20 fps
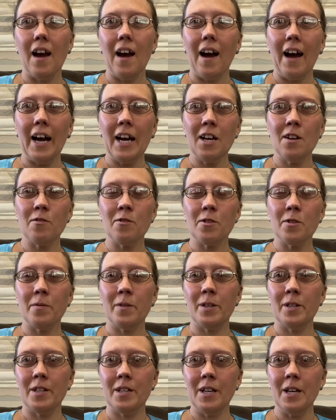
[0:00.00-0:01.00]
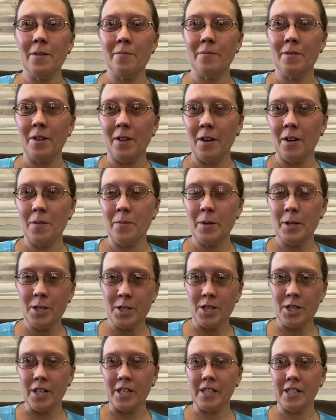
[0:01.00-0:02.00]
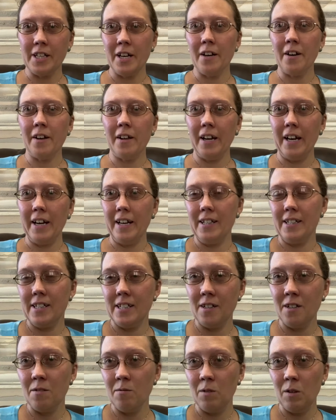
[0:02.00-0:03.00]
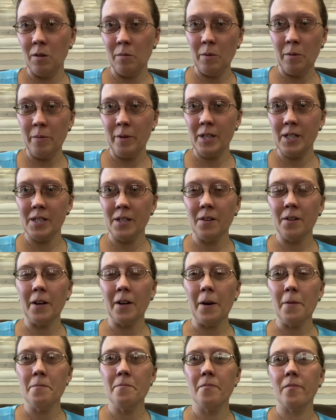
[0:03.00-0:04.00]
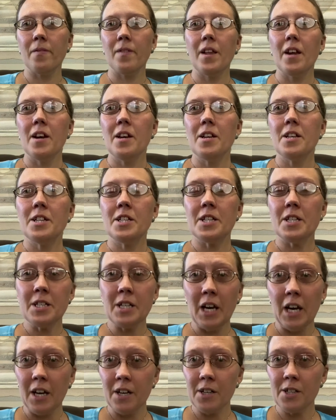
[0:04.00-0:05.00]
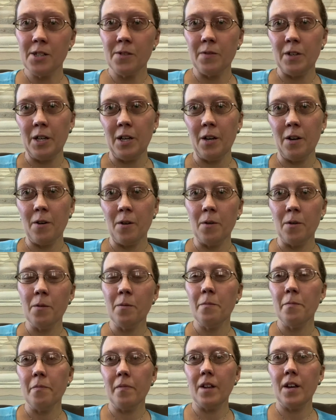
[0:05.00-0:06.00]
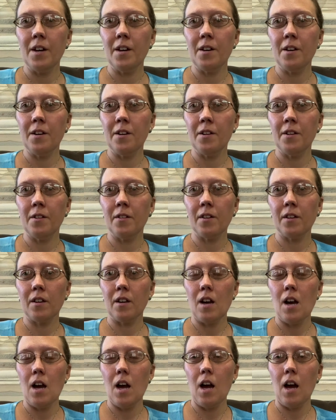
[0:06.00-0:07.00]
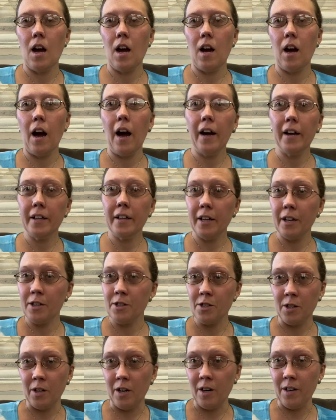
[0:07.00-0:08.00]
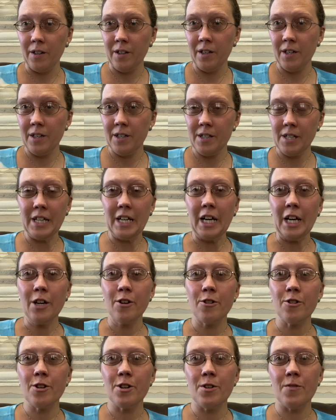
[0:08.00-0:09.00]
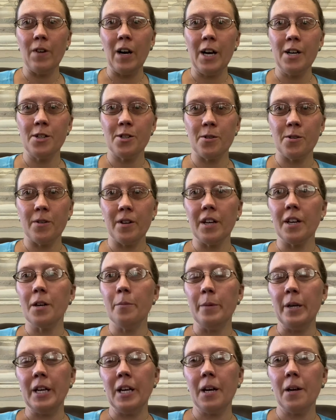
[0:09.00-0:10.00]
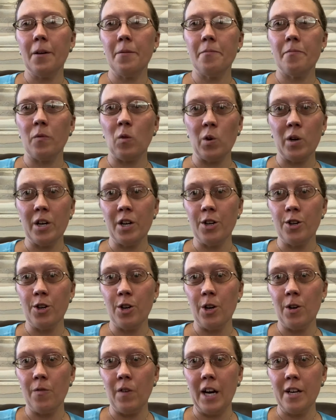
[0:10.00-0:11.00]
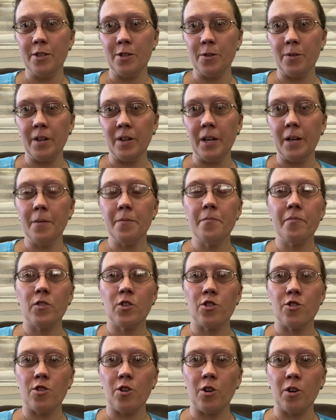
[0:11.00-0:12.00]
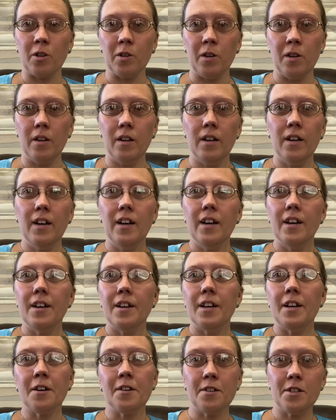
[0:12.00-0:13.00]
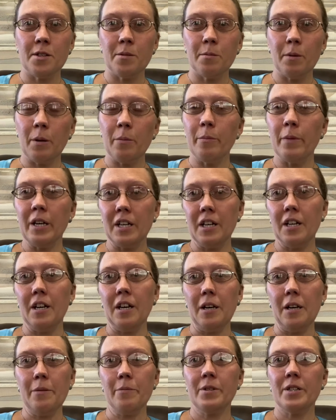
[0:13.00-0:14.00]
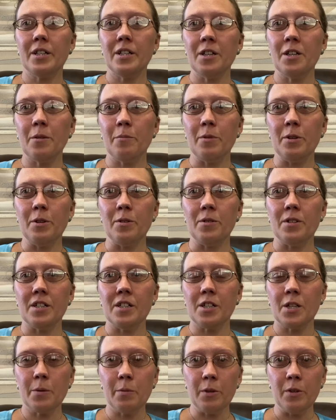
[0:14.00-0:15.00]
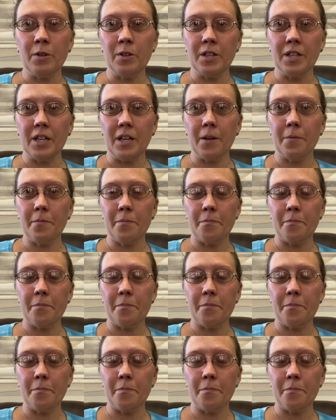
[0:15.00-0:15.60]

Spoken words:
Hi everyone, hypnotherapist Jessica L. Hansen in Wilmer, Minnesota. Today's video is, I like to call it the Inner Advisory Committee or Inner Advisory Circle. It goes by many names in the hypnosis community,